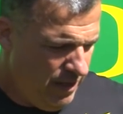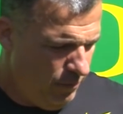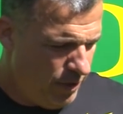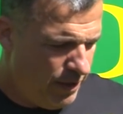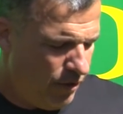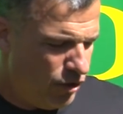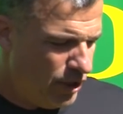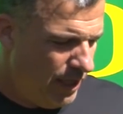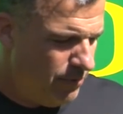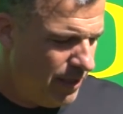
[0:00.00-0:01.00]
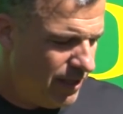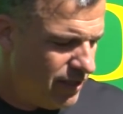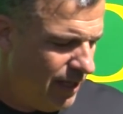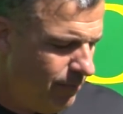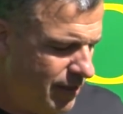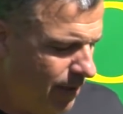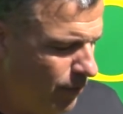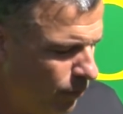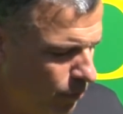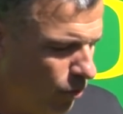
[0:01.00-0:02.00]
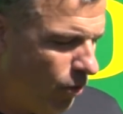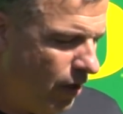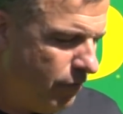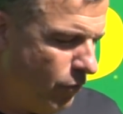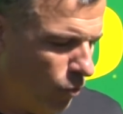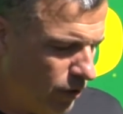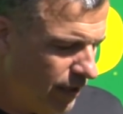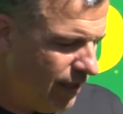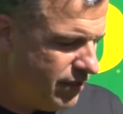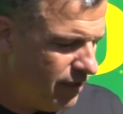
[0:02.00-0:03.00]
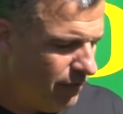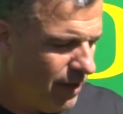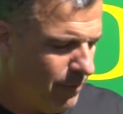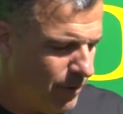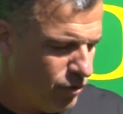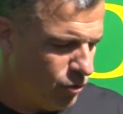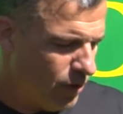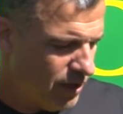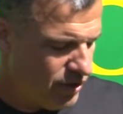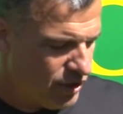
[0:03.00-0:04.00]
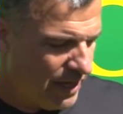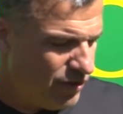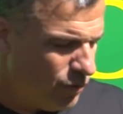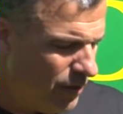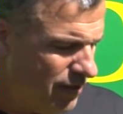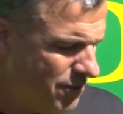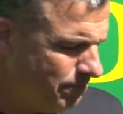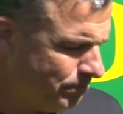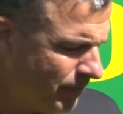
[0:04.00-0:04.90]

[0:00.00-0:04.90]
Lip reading: within our schemes, and at the same time, you know, we broke off and worked against the developmental squads, the scout squads,